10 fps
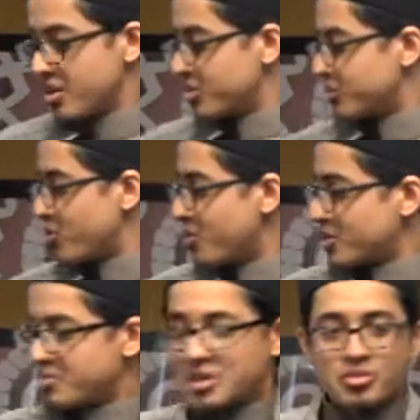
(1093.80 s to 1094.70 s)
So
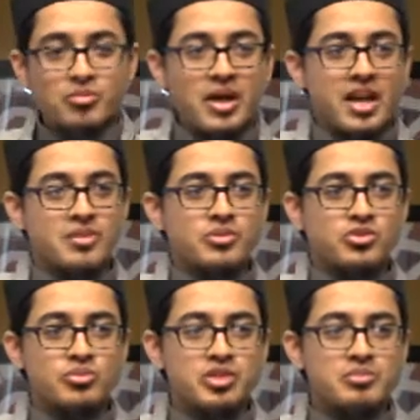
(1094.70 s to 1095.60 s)
much people behind me.
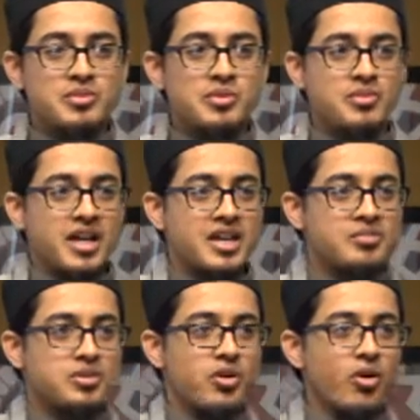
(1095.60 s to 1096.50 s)
So many people behind
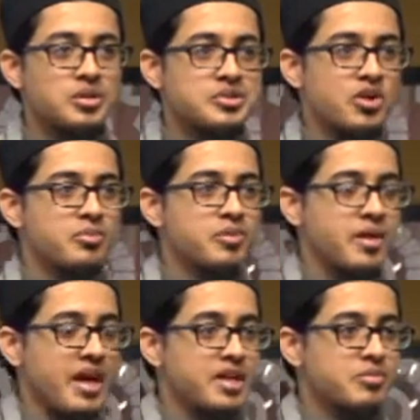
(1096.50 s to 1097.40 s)
me. All this army
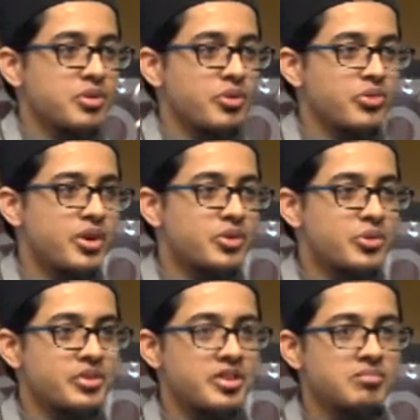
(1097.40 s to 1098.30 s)
behind me. What do I do
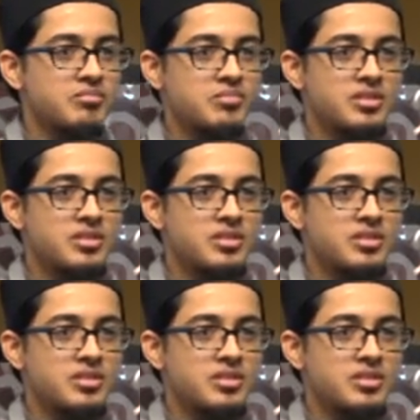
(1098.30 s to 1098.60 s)
with them?